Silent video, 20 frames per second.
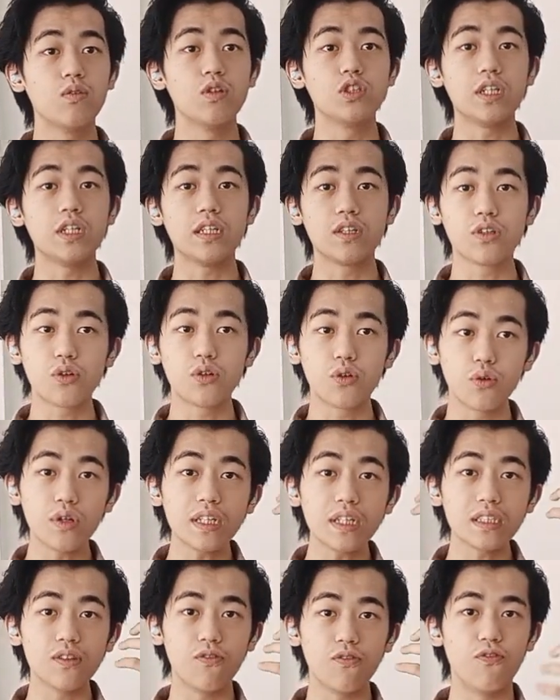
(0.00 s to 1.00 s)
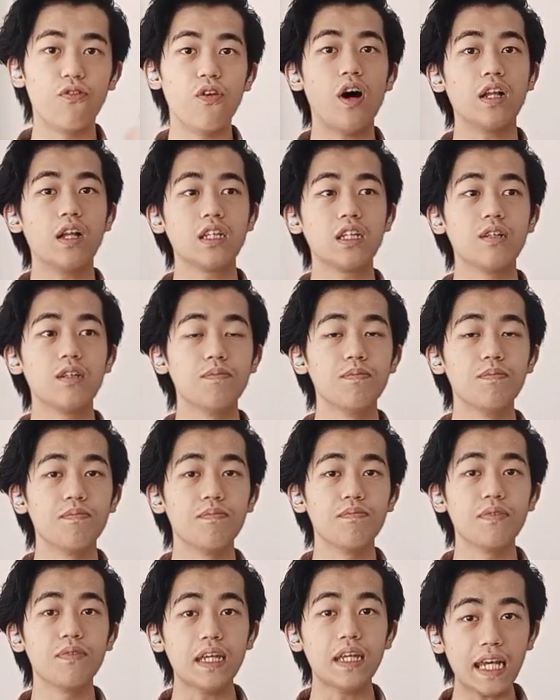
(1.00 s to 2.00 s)
which increase the volume
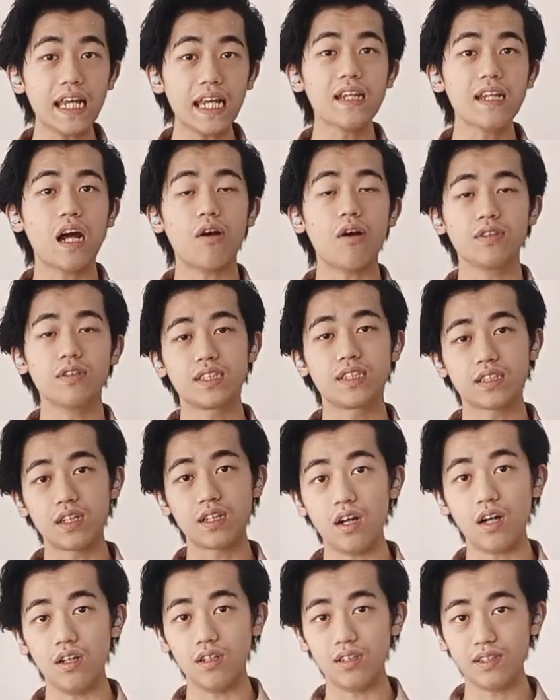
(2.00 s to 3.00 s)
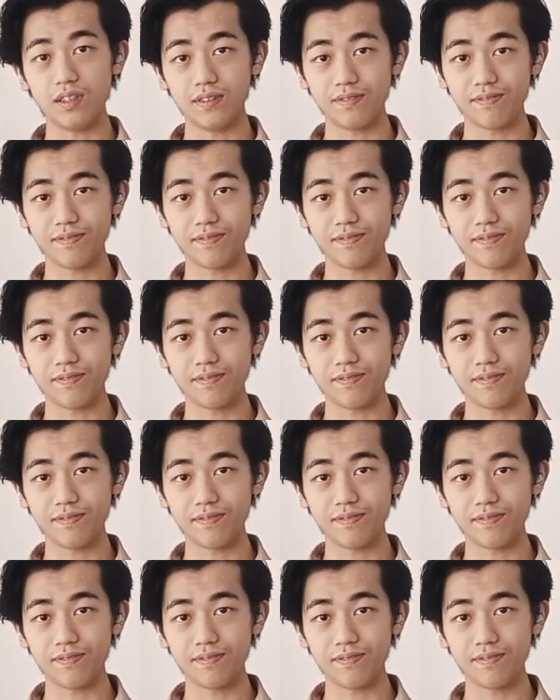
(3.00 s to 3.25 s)
in our skull.